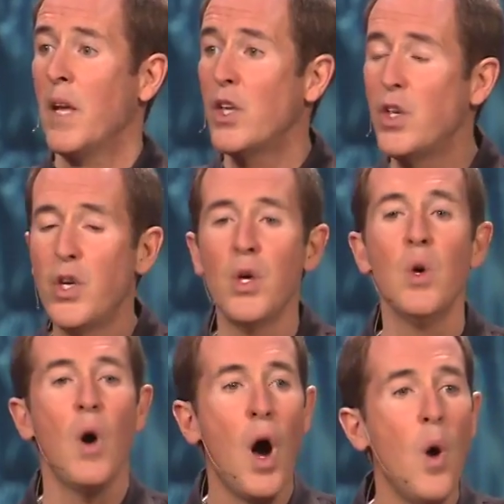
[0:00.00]

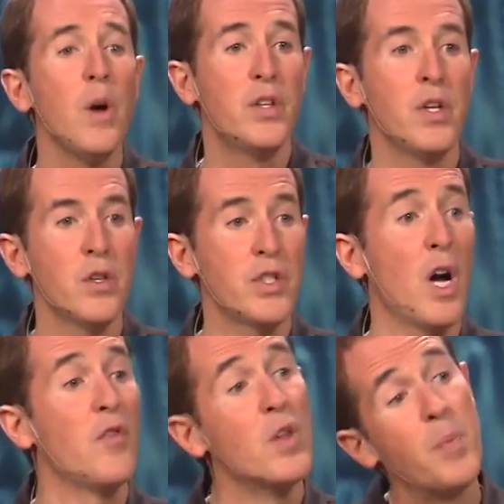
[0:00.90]
you owe it to
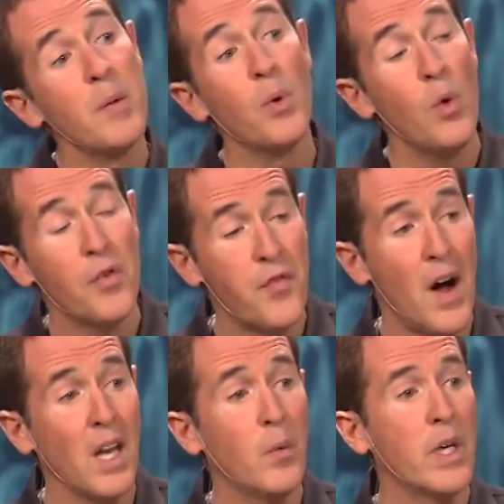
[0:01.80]
yourself and the people who are
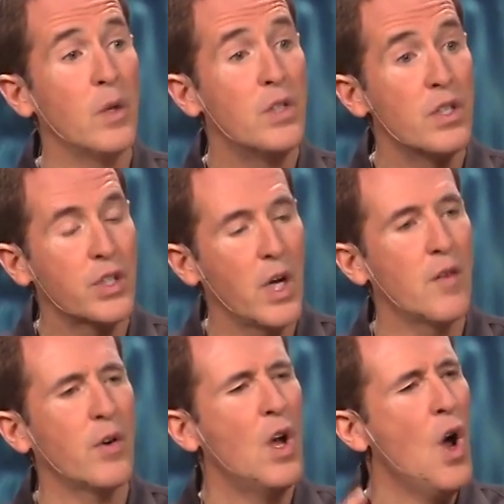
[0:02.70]
following you to
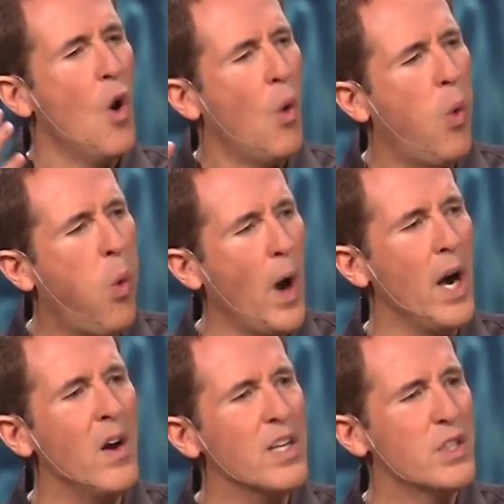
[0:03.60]
discover,
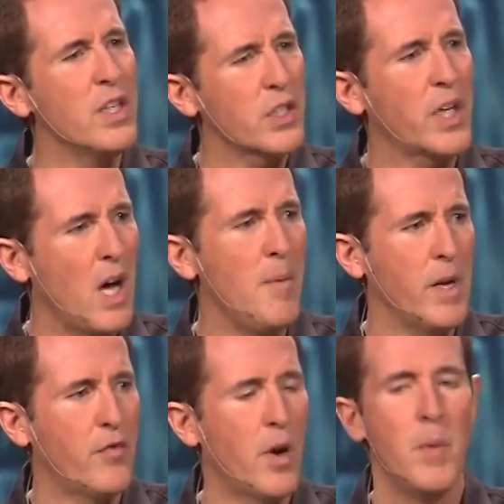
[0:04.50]
where is this
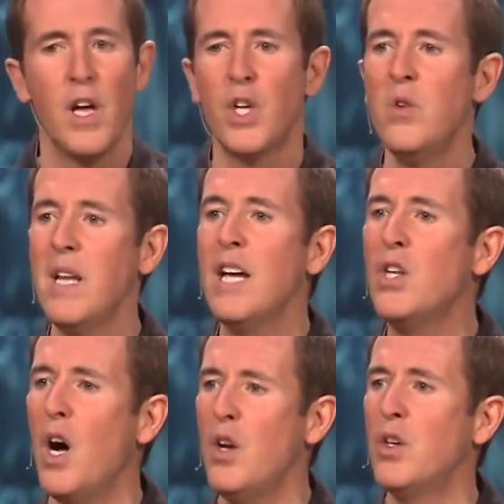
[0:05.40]
coming from? You need
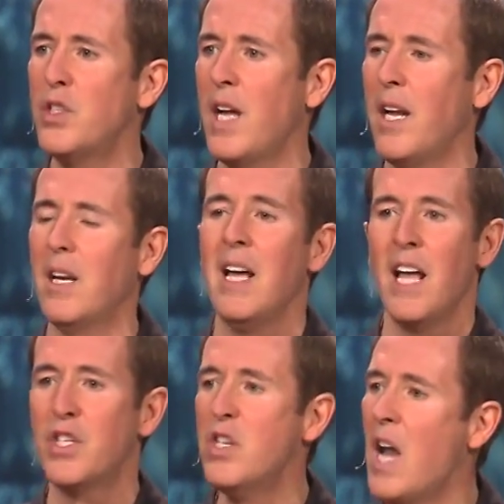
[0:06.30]
to understand it.
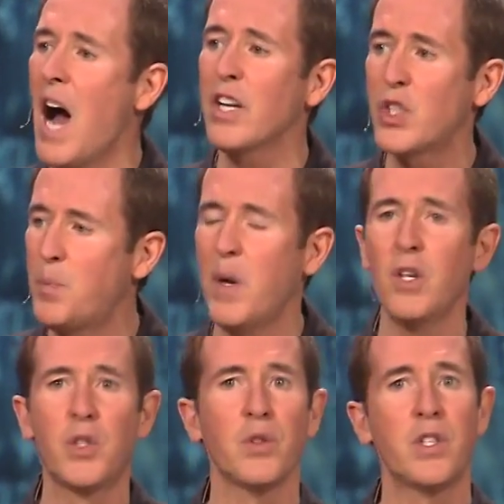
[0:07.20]
It's not
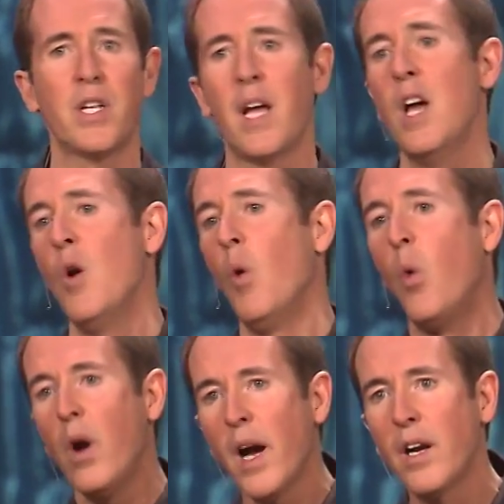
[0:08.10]
spiritual to say, well,
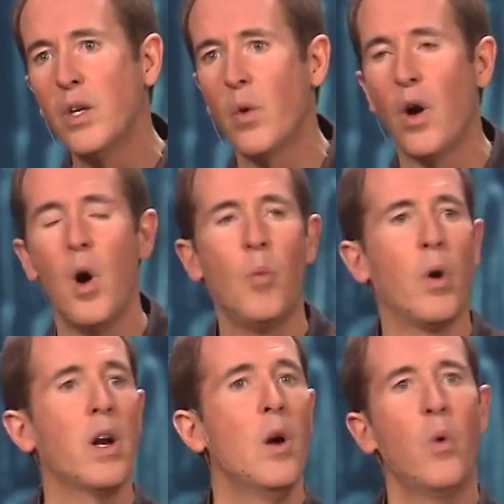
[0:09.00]
we're not going to do our
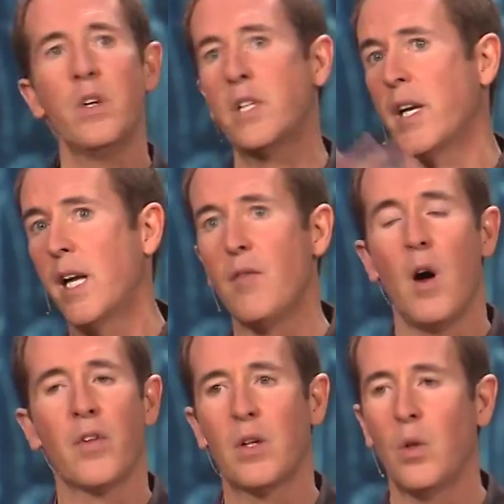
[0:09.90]
homework. We're just going to give
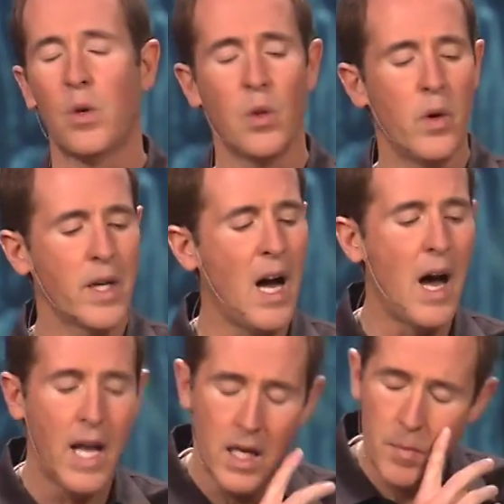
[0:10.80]
all the glory to
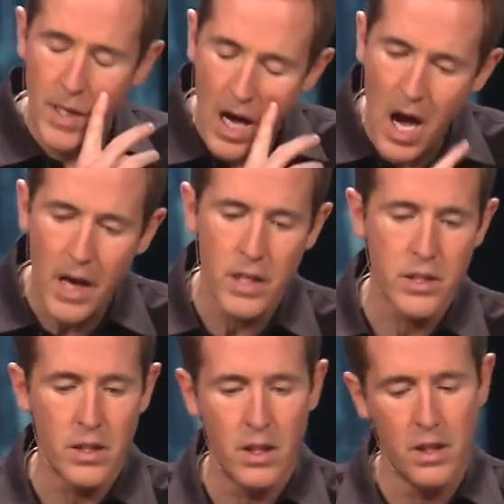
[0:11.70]
God. And to be
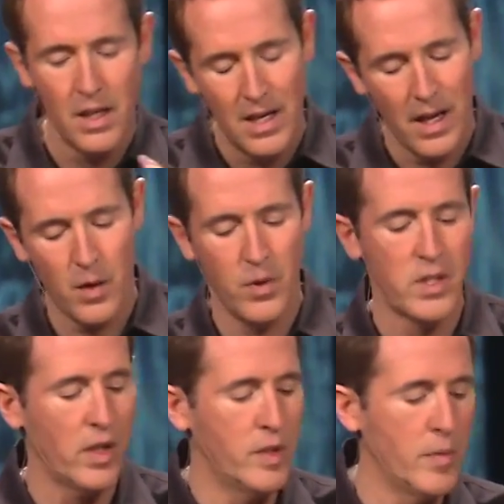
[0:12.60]
honest, and I don't want
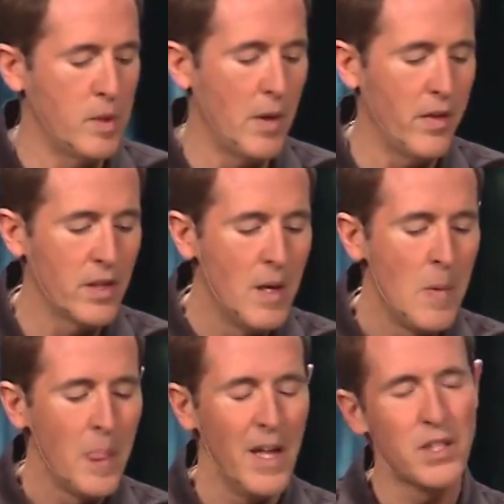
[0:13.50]
to talk too much about this,
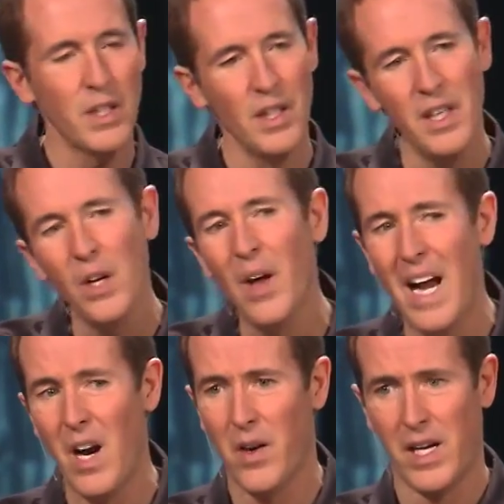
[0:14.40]
it's a little
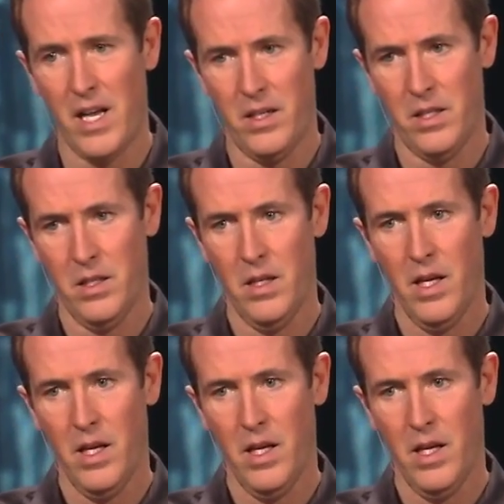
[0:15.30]
arrogant.